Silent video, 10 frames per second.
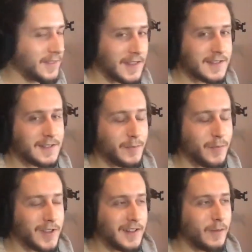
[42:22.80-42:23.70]
Tesla
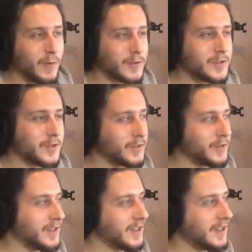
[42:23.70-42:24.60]
bringing the Roadster
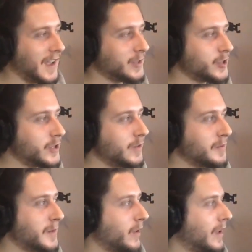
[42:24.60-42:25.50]
to the HQ
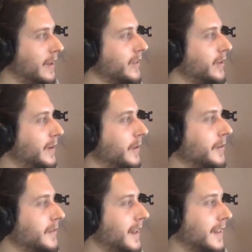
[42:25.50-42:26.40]
in Palo Alto,
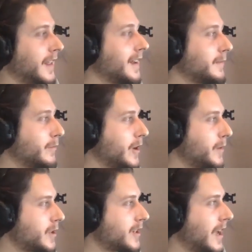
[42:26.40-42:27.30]
and that
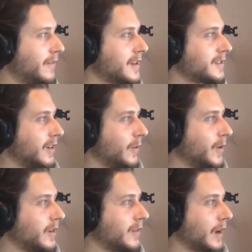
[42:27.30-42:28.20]
pretty much gave us our
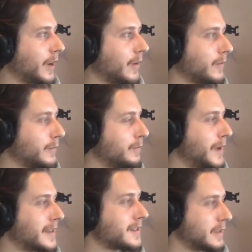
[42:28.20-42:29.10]
one of the
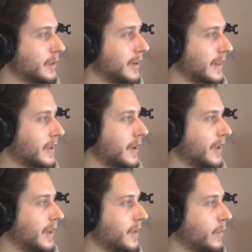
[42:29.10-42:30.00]
best look at
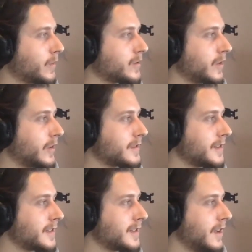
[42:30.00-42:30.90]
the Roadster
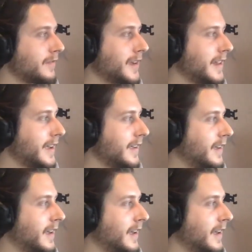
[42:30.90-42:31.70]
since the unveiling.